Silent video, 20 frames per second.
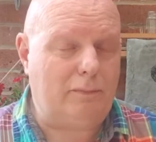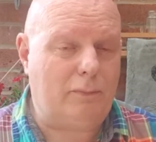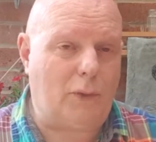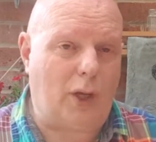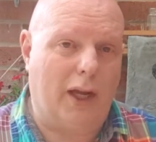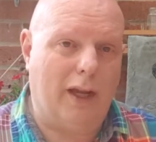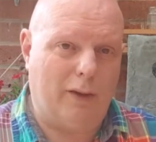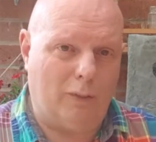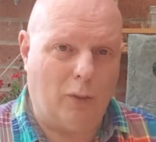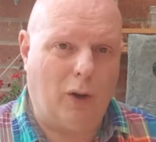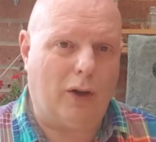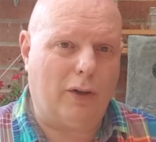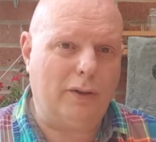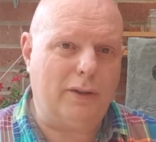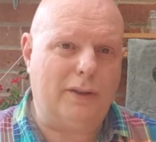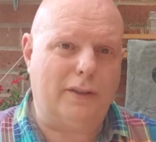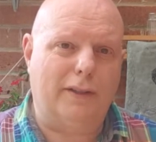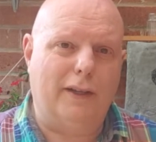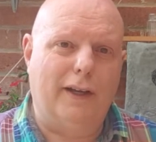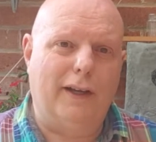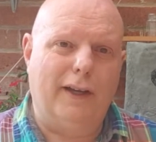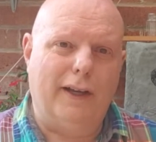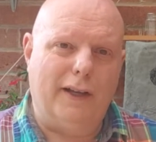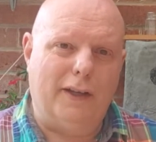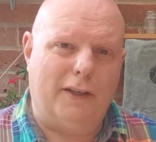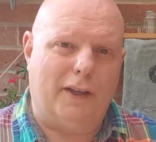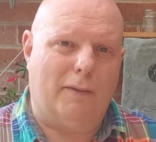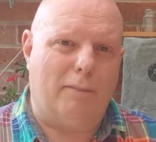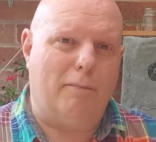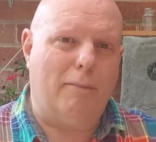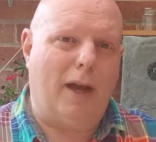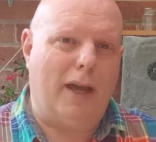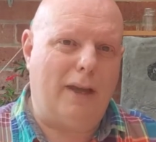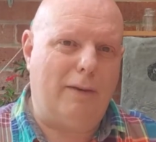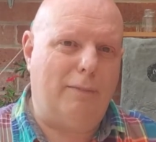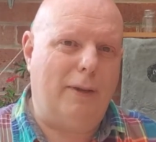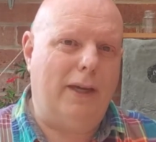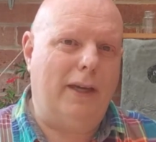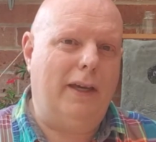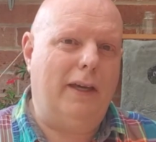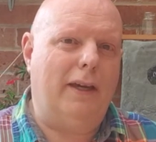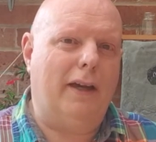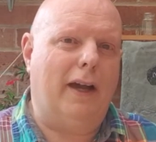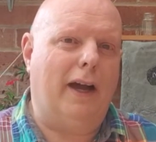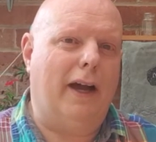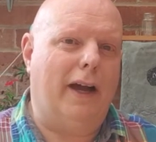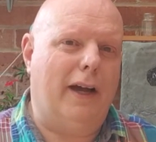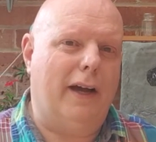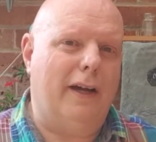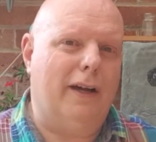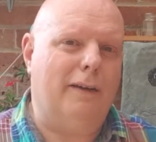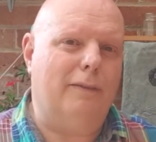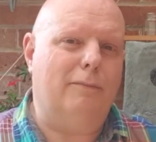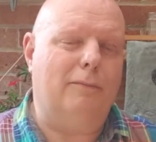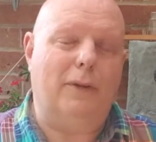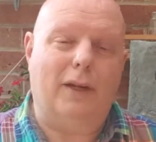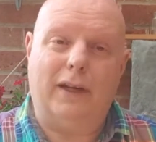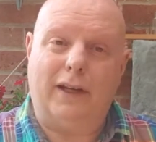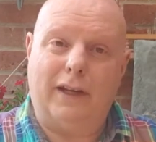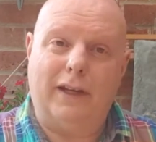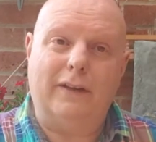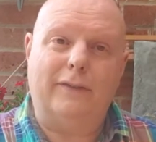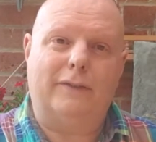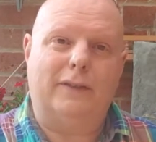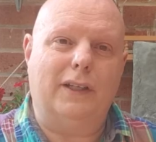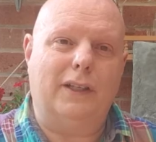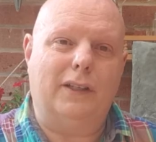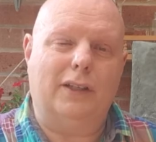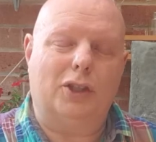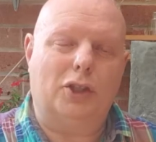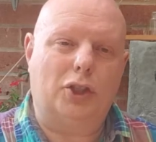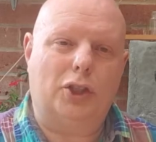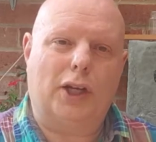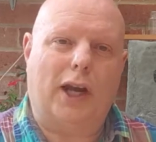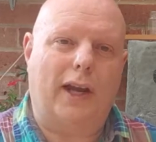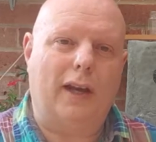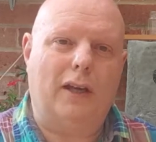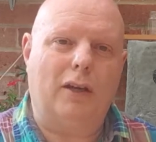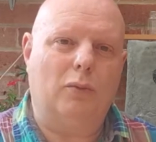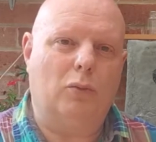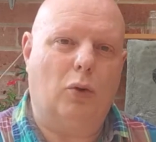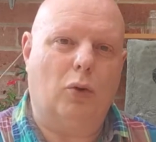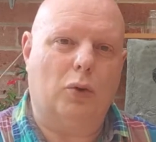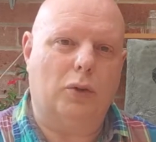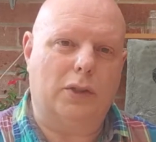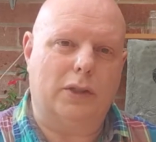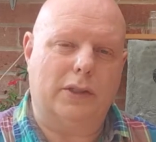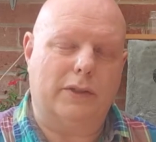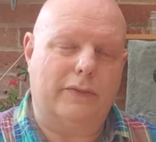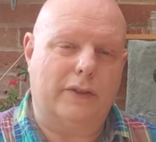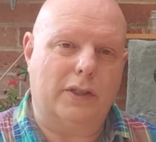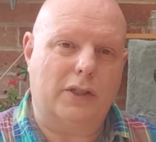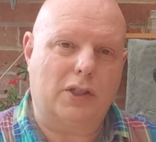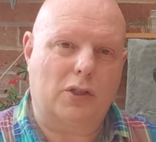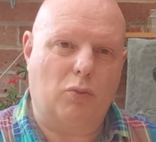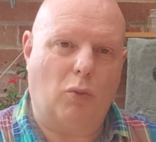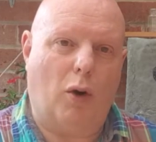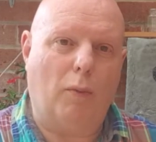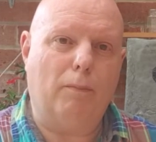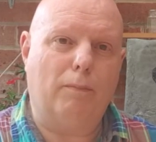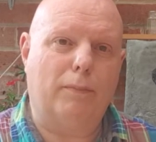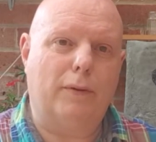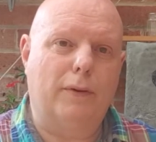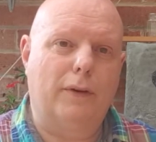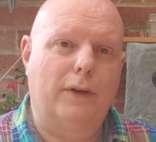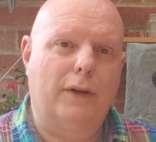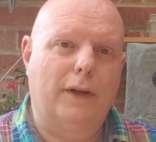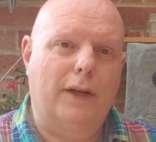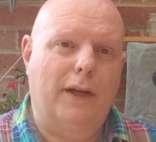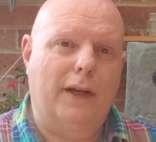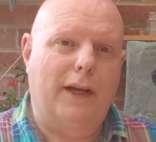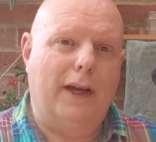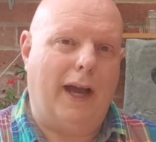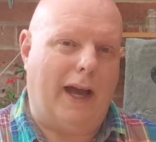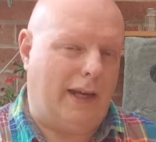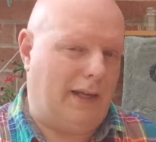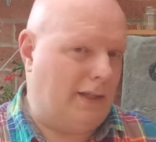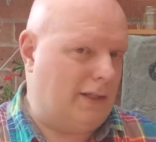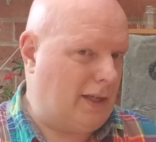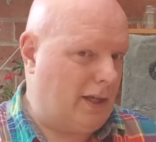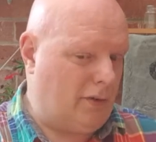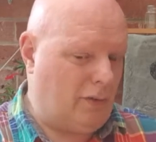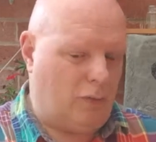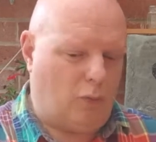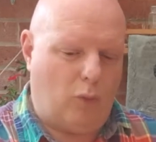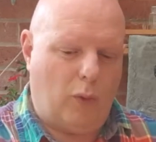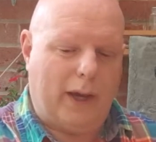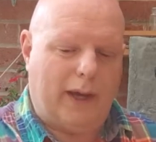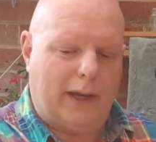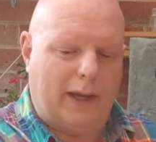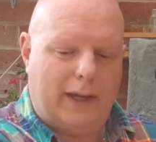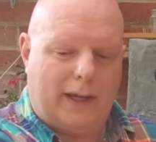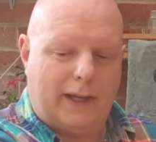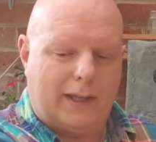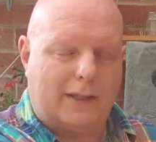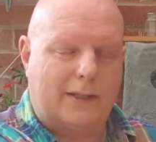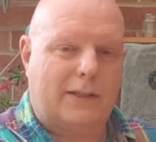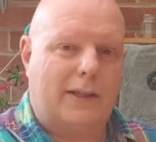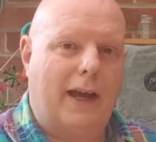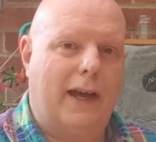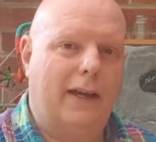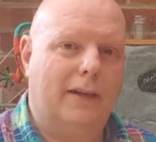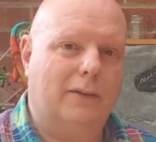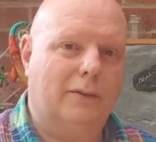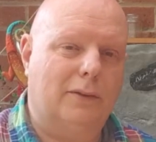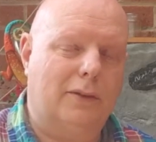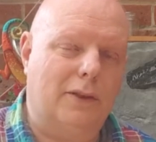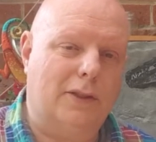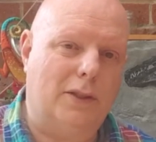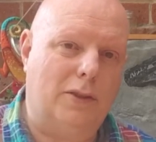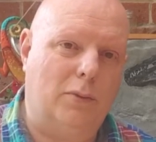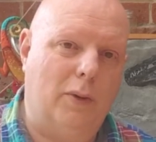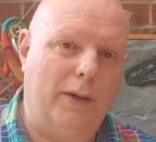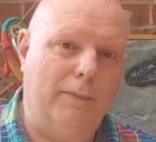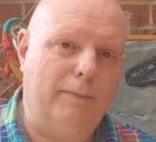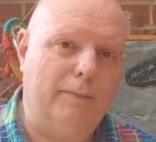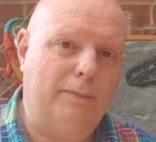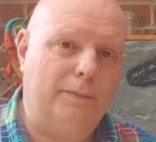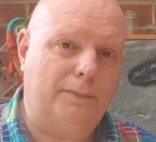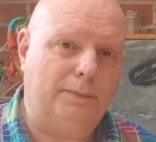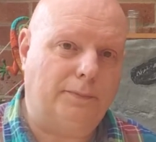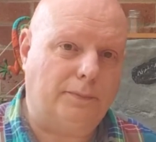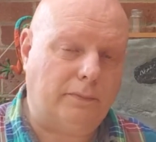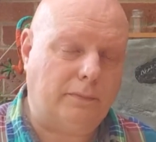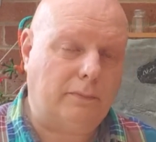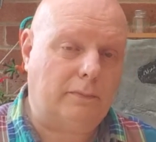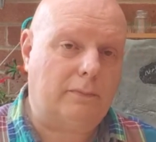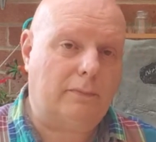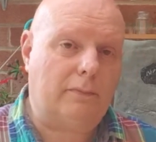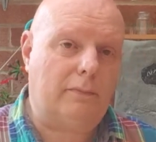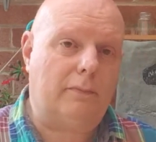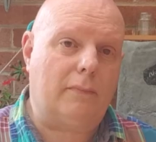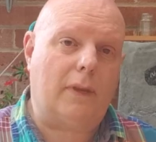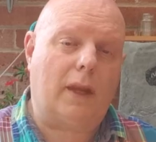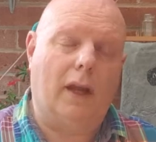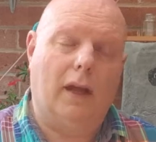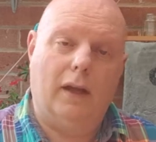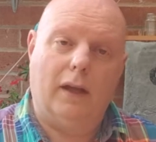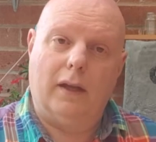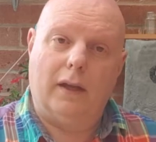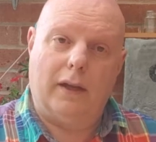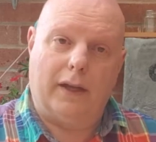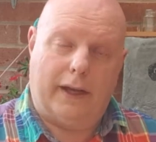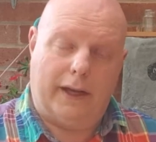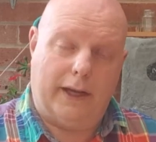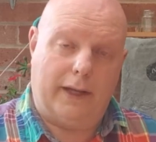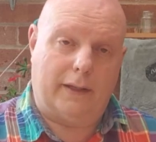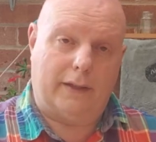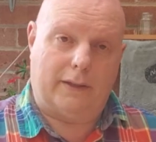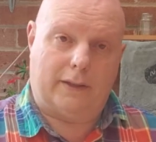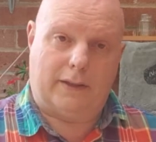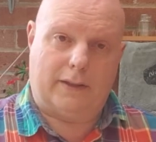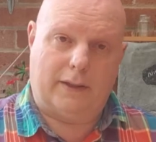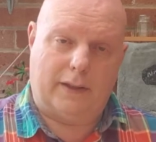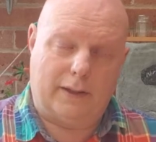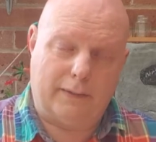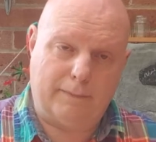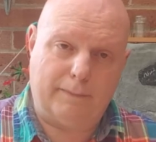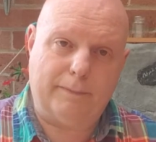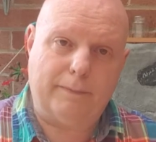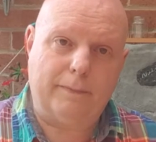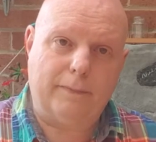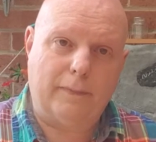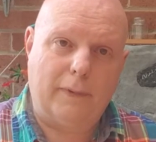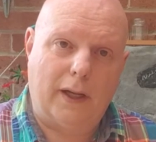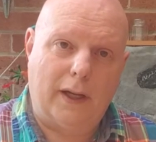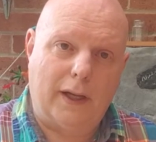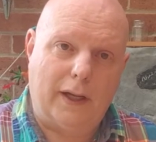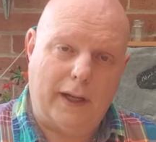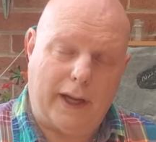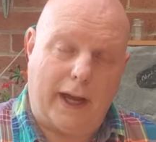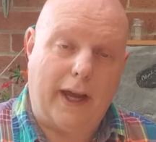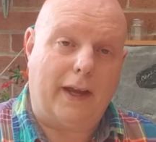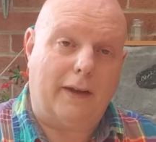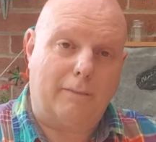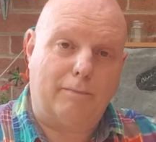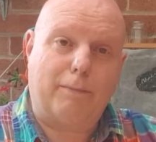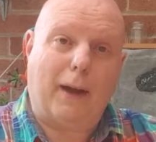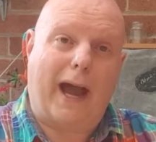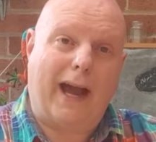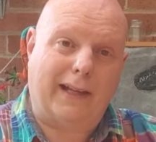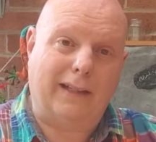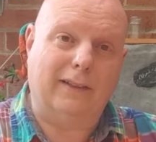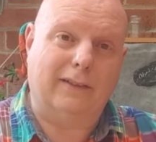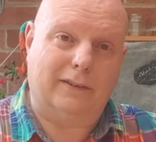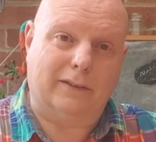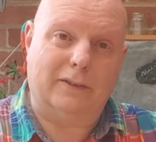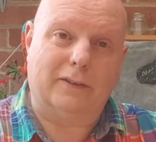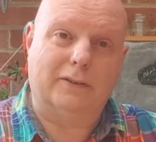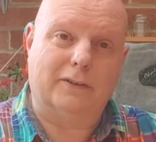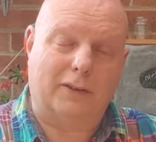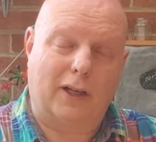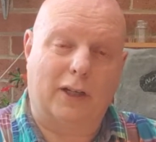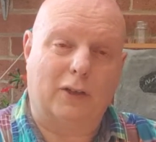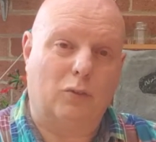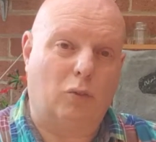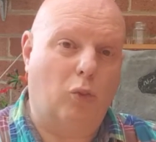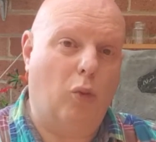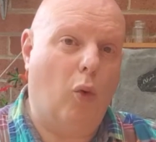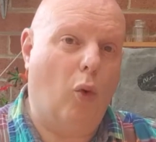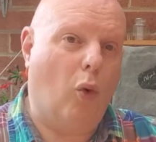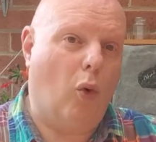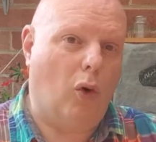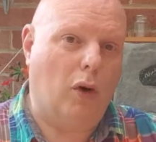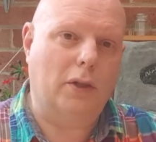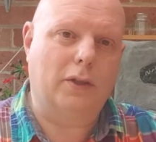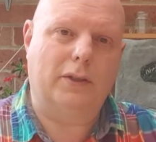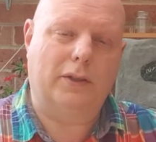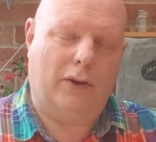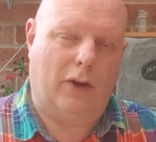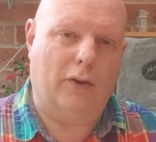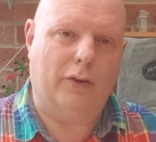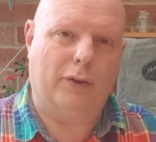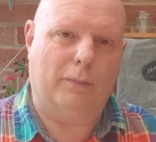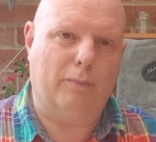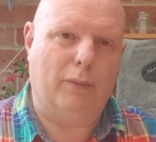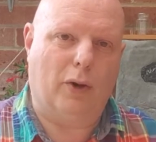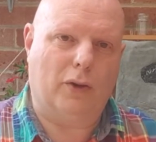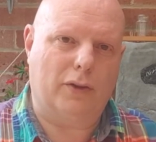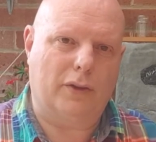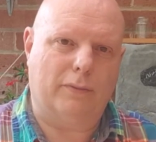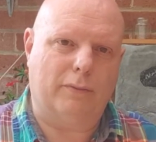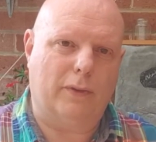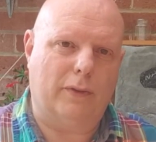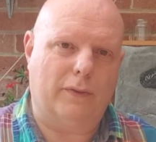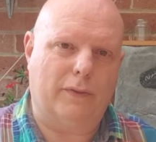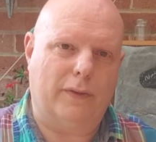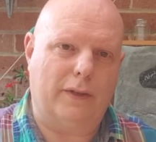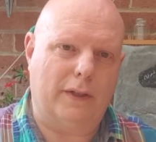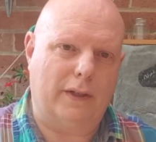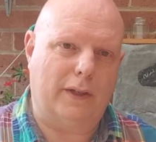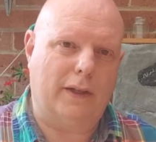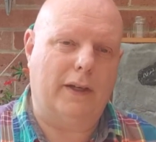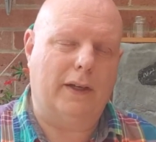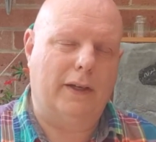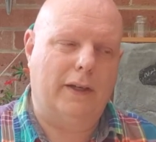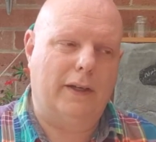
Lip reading: it was that maybe lived in the shallow waters of a swamp, and instead of wiggling its tail to swim, it paddled and walked on the bottom of the